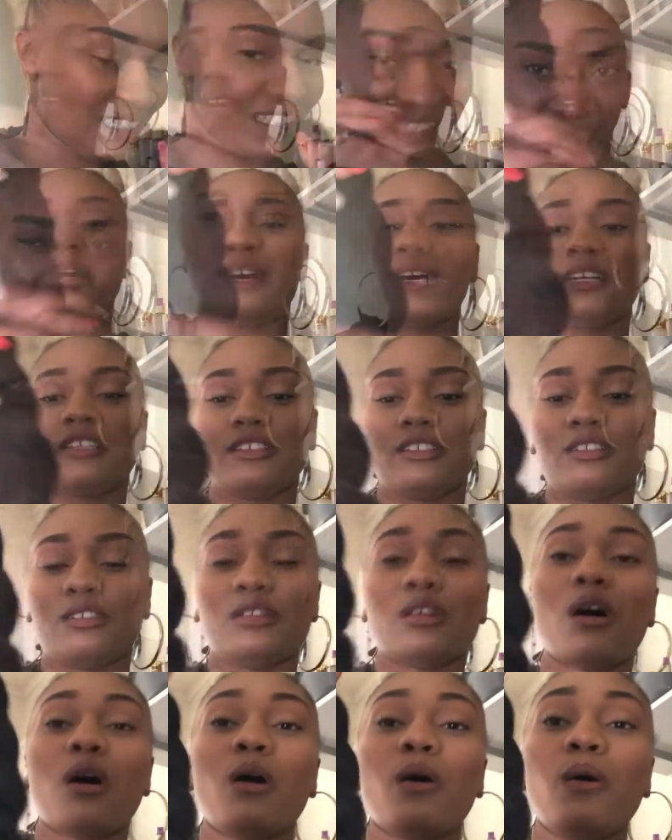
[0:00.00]
Hey guys,
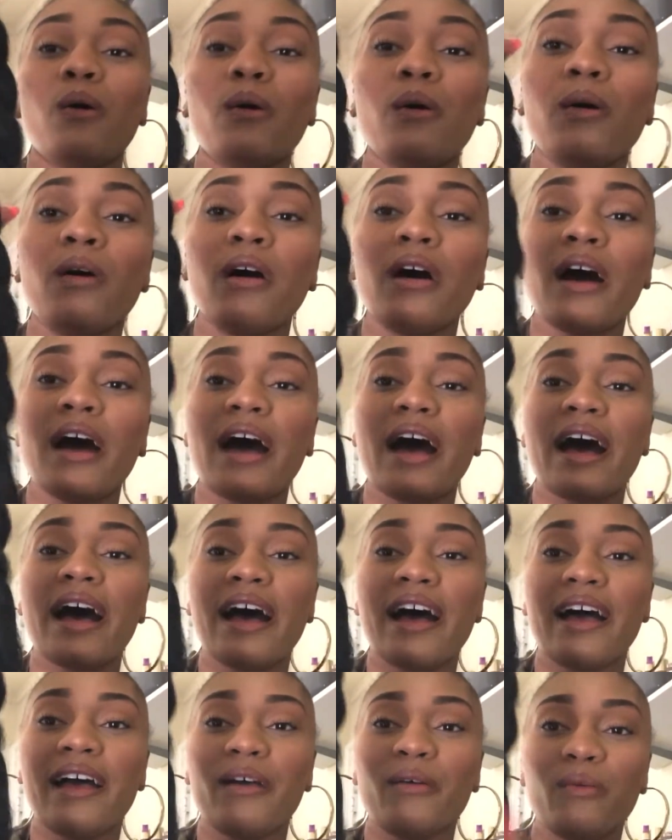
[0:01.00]
so
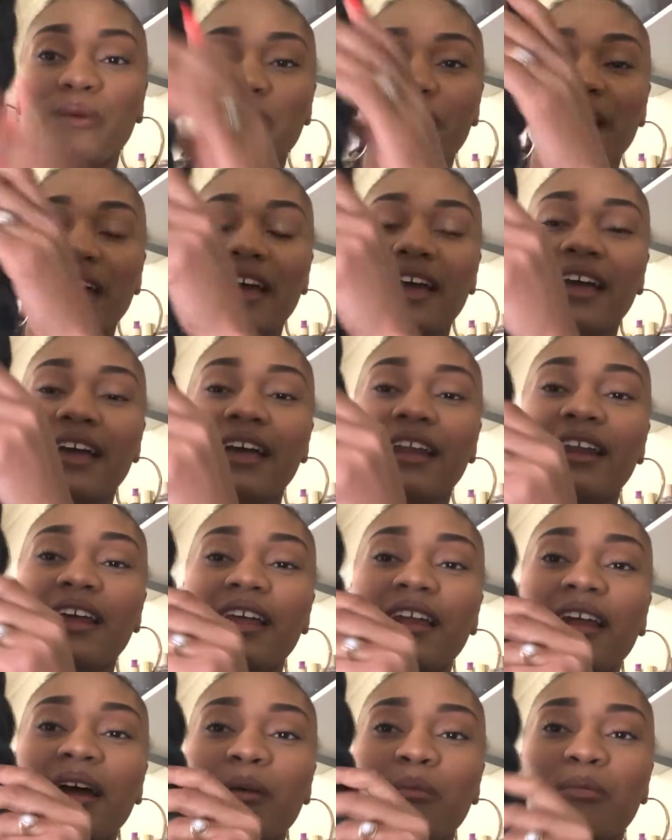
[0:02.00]
I went ahead
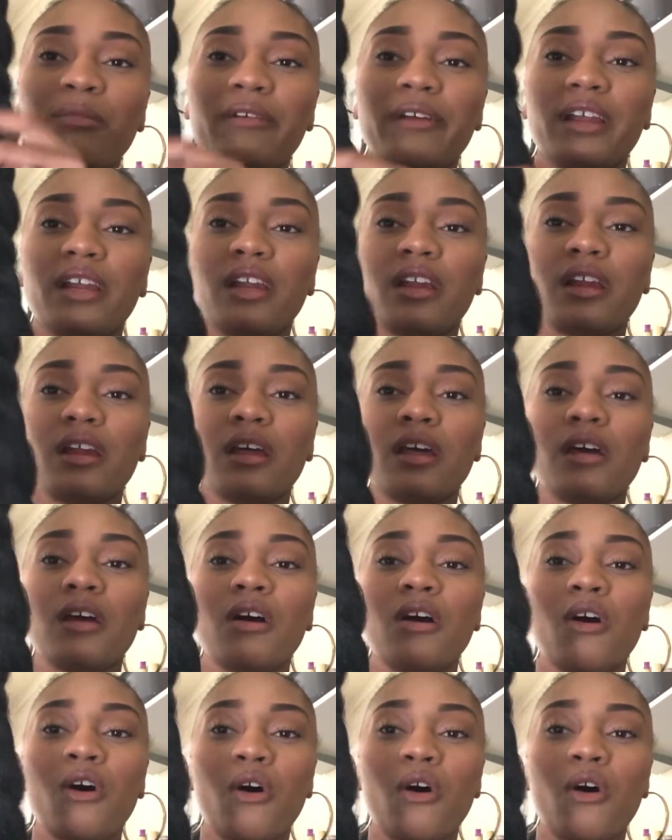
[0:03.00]
and I braided it